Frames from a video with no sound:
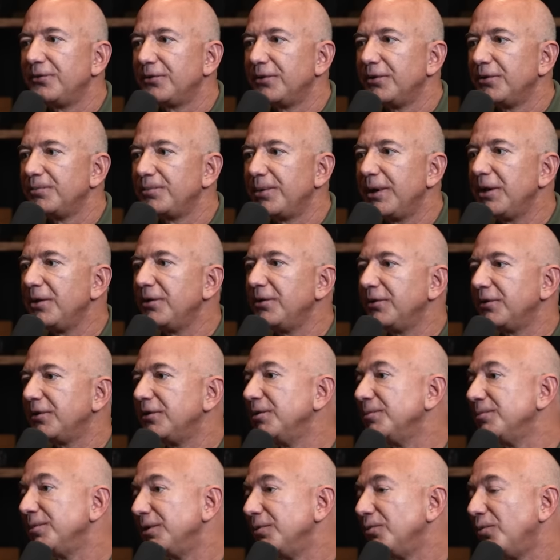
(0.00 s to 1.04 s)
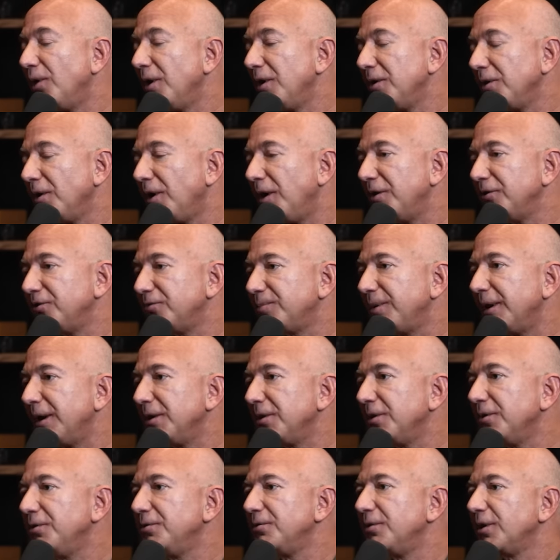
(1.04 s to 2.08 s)
So the payload, it can be one large
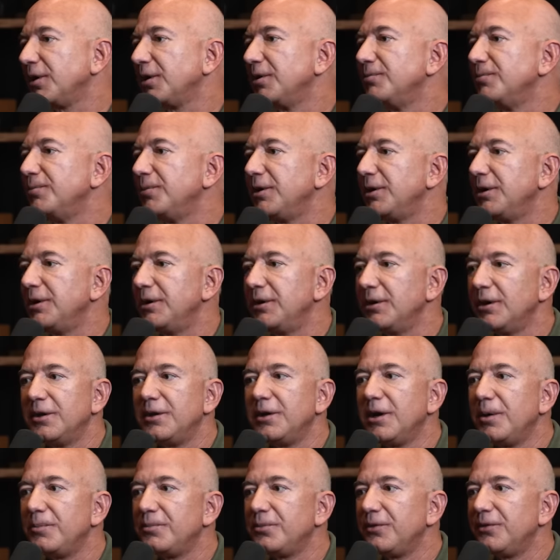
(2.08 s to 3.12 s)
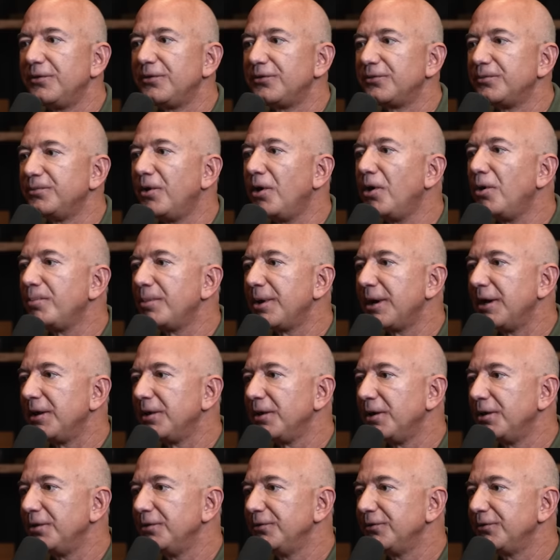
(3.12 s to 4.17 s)
payload or it can be a number of small
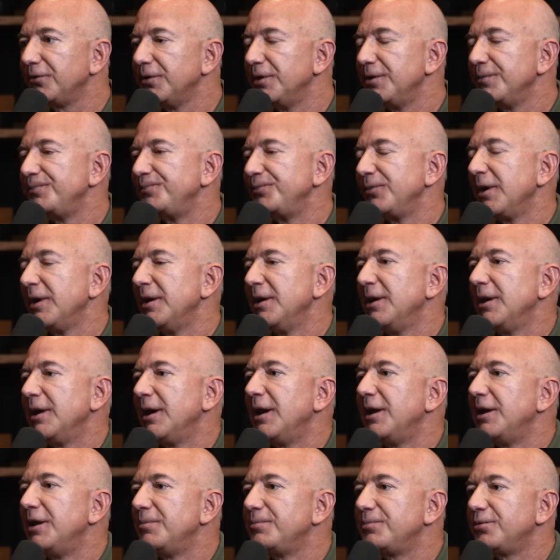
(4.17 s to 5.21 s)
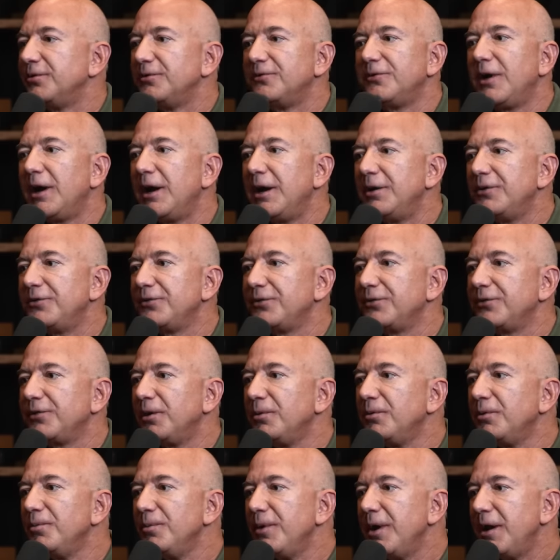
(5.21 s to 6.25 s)
payloads. And it provides
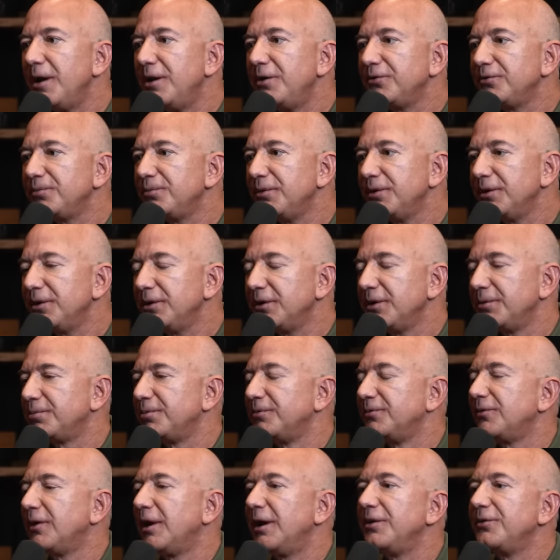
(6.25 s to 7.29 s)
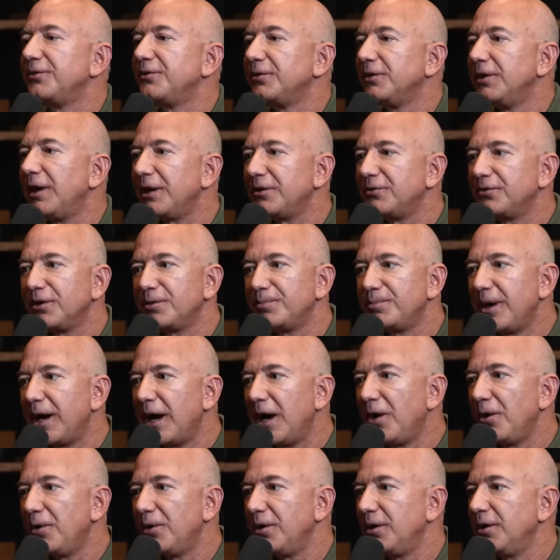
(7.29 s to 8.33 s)
thermal management, it provides electric
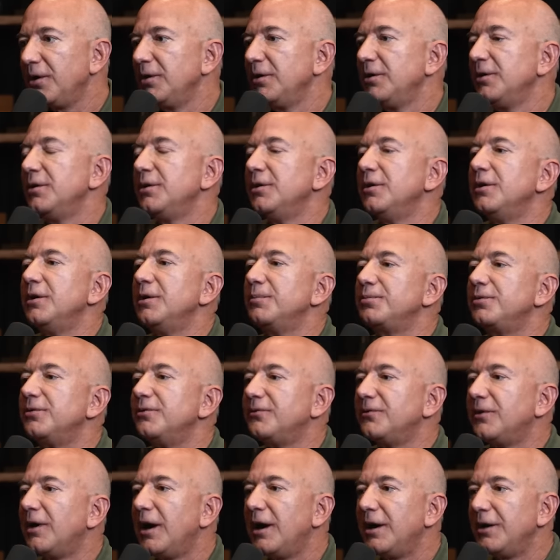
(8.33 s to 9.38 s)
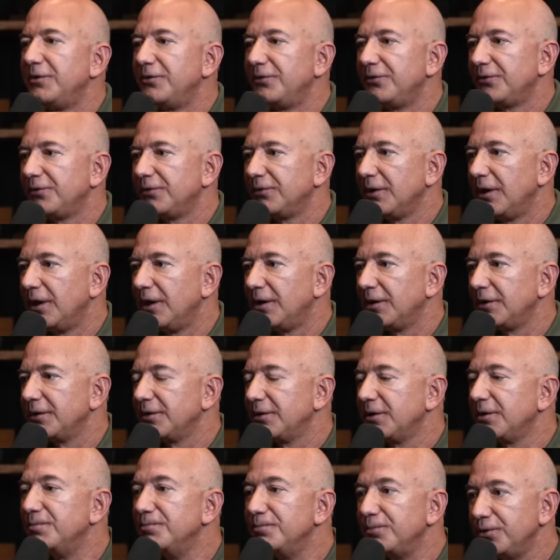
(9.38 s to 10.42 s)
power, it provides
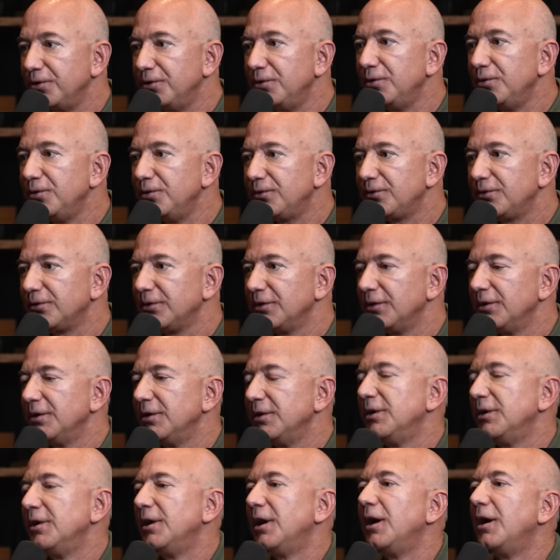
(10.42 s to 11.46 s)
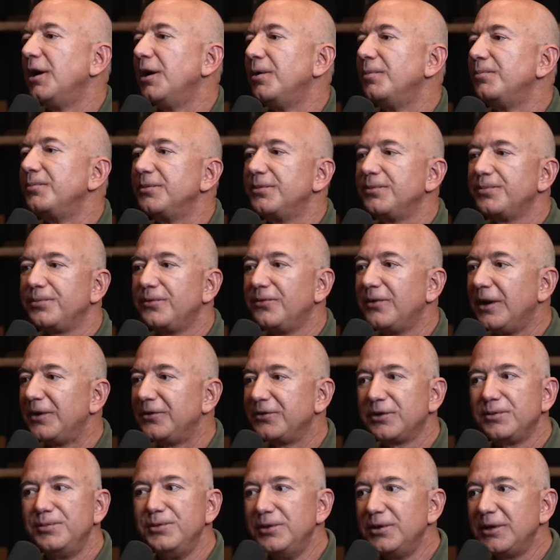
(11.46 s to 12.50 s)
compute,
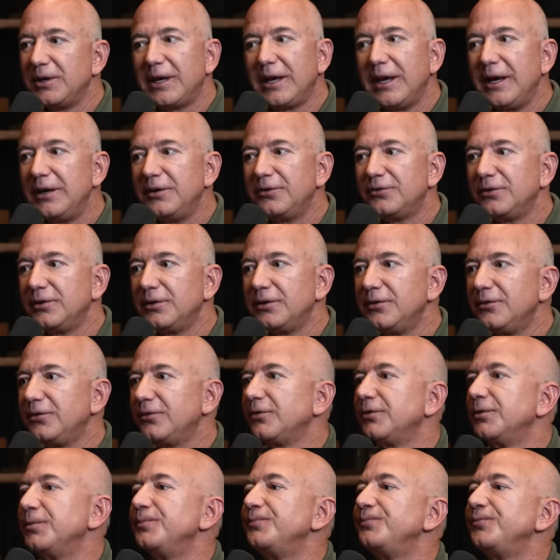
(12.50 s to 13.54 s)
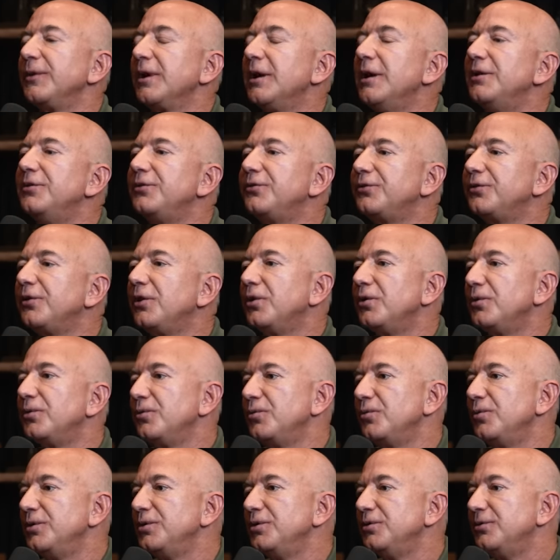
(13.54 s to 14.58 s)
provides communications. And so
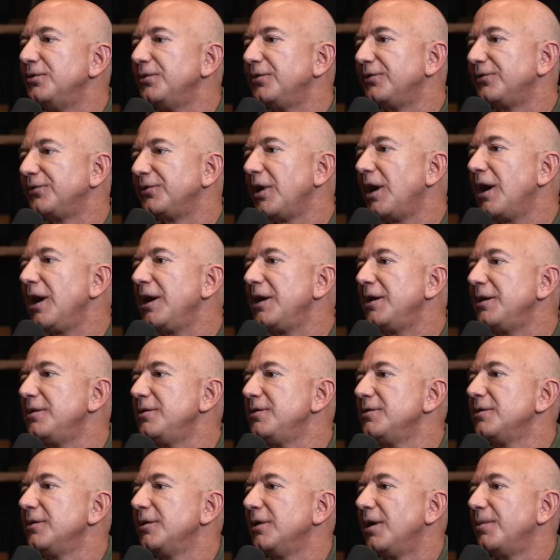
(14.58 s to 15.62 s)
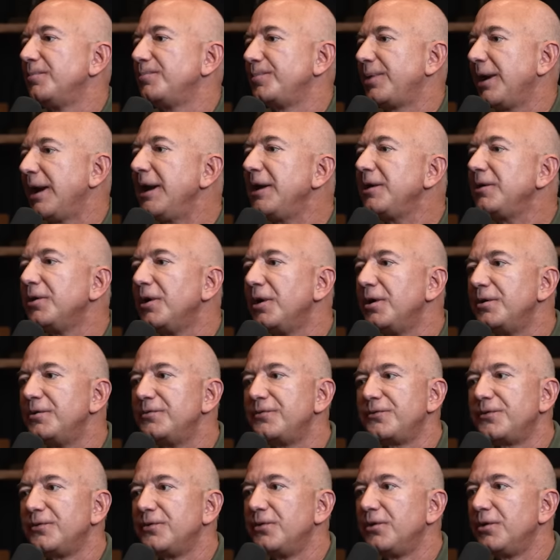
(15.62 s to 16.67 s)
when you design a
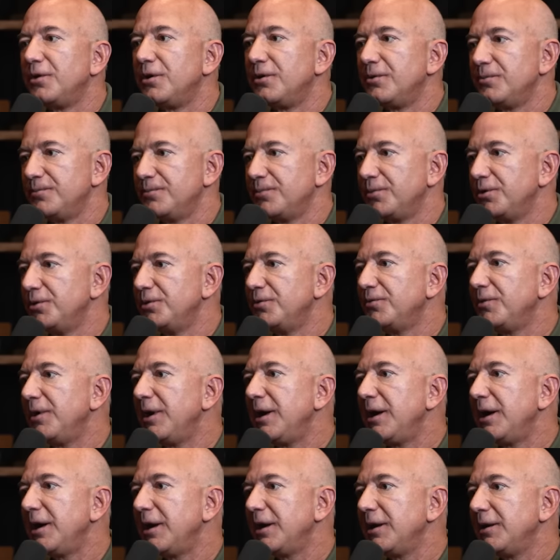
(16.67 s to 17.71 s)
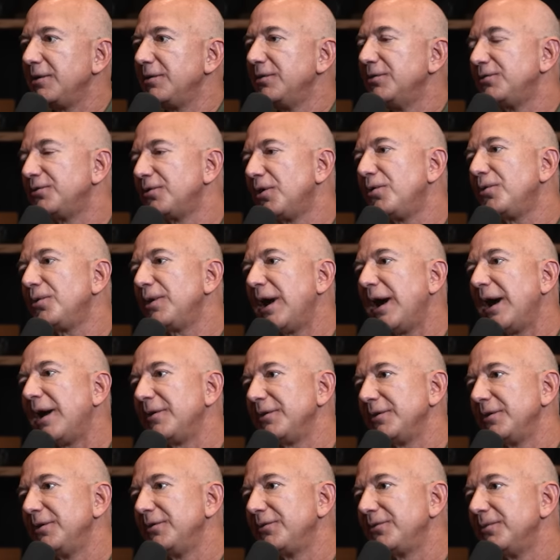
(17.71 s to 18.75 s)
payload for Blue Ring, you don't have
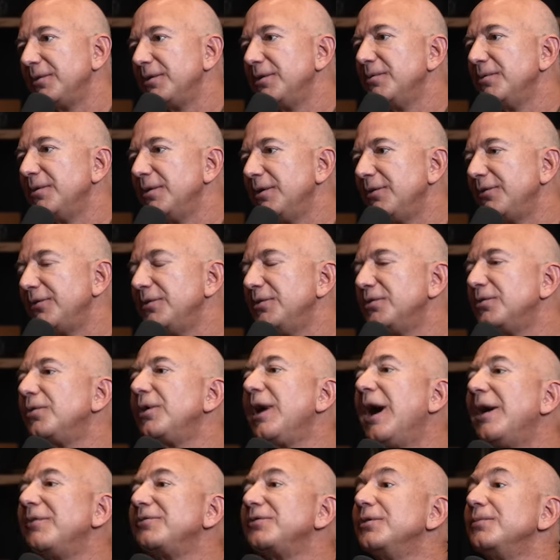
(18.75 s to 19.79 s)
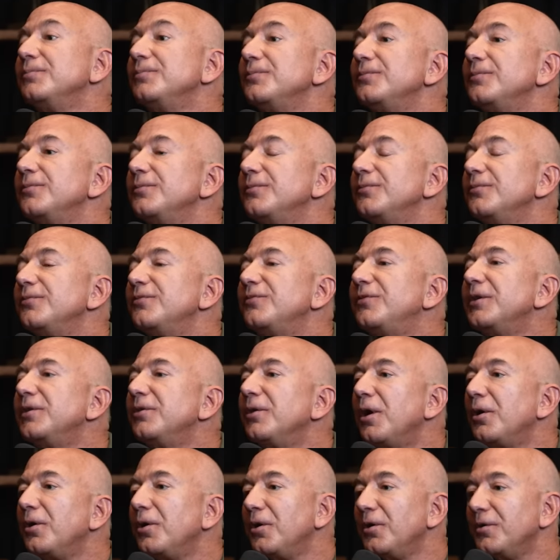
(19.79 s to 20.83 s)
you don't have to
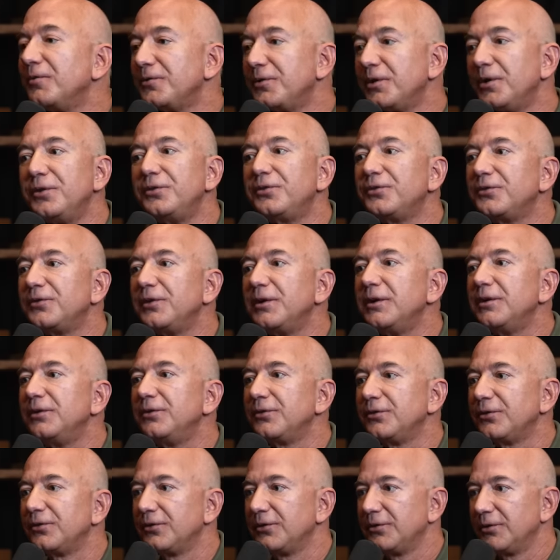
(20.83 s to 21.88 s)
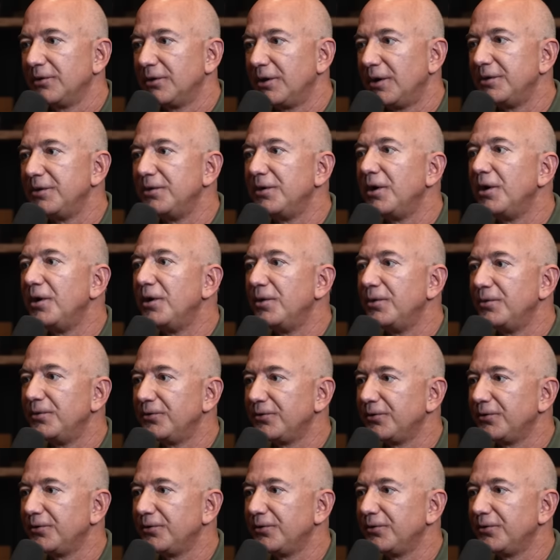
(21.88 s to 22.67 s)
figure out all of those things on your own.